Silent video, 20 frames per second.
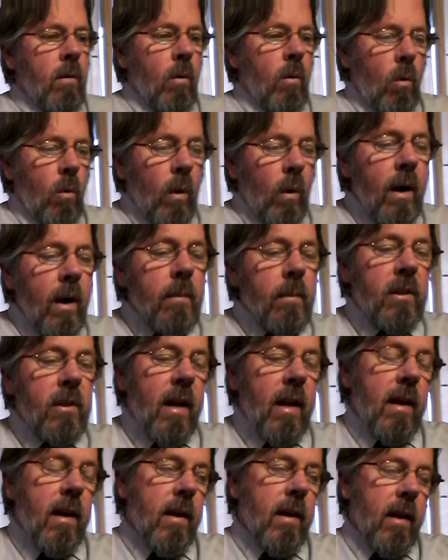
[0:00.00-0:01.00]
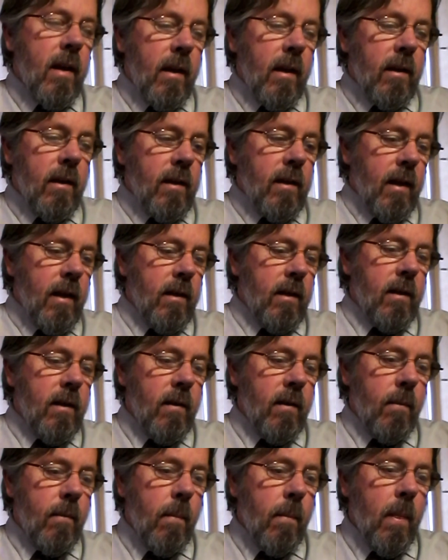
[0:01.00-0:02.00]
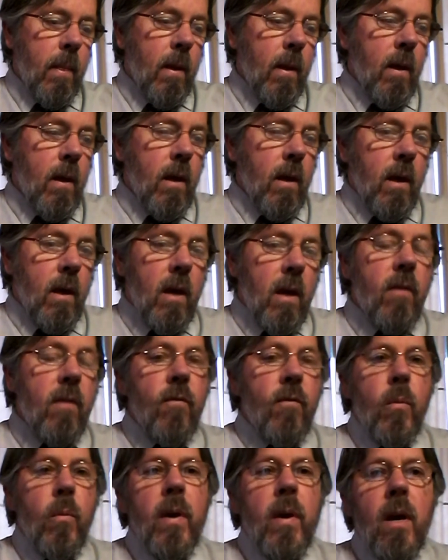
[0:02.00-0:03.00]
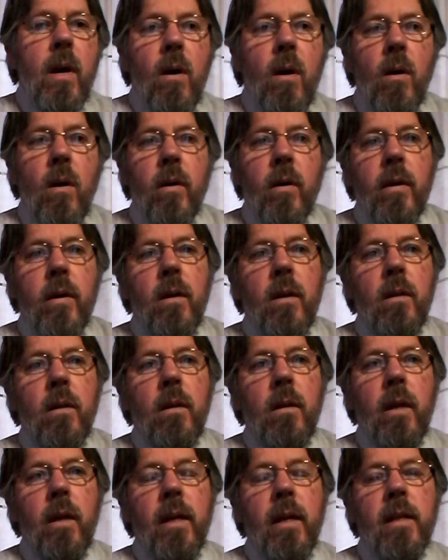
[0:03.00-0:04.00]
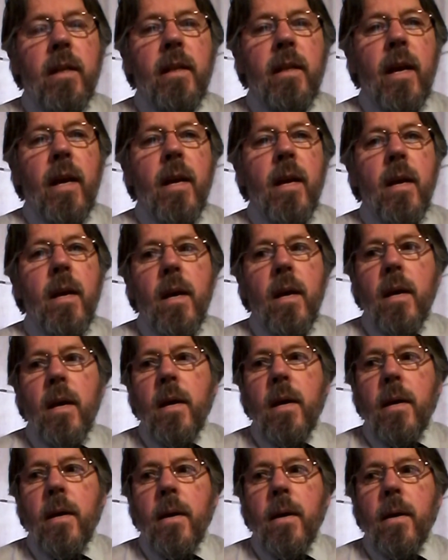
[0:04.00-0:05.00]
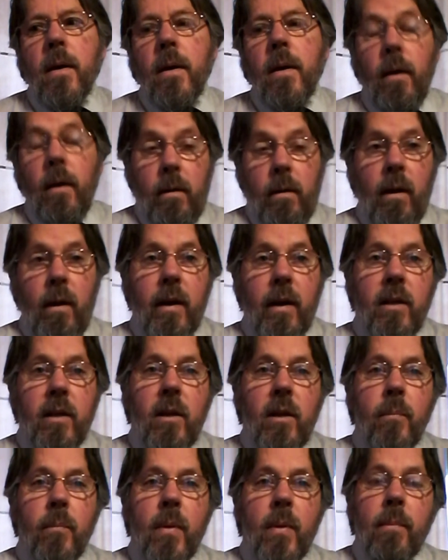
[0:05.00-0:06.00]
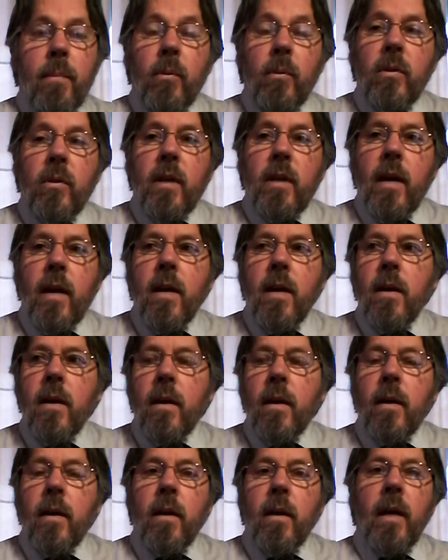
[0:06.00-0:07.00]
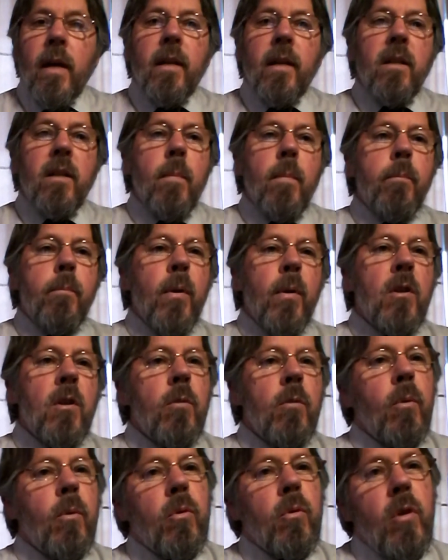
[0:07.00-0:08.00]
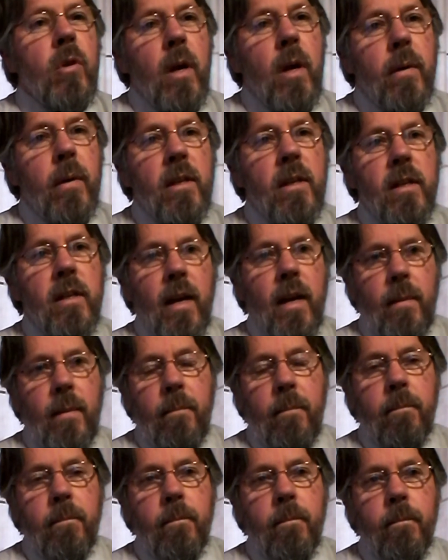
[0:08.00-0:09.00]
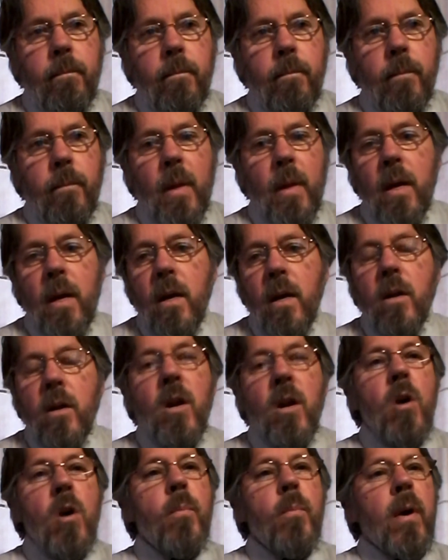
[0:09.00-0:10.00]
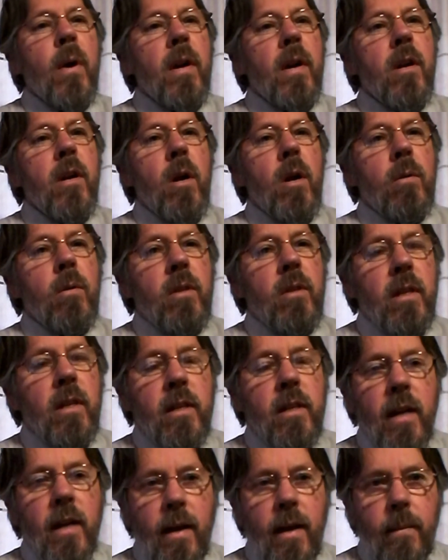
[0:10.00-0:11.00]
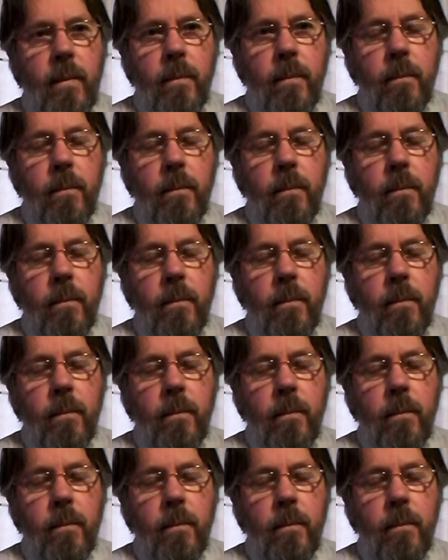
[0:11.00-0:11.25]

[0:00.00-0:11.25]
What I'm saying here is that if we are going to say, like some people say, it is impossible to know His name. Nobody knows His name.